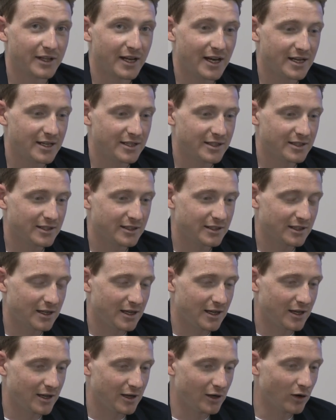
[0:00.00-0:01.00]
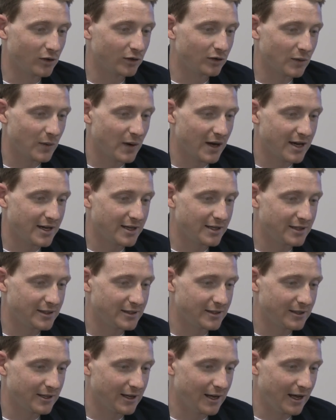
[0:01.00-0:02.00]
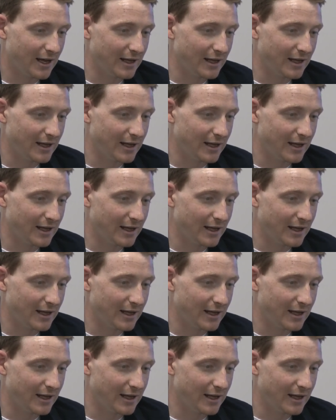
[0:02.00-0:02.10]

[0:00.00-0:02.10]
days uh, along the way, and,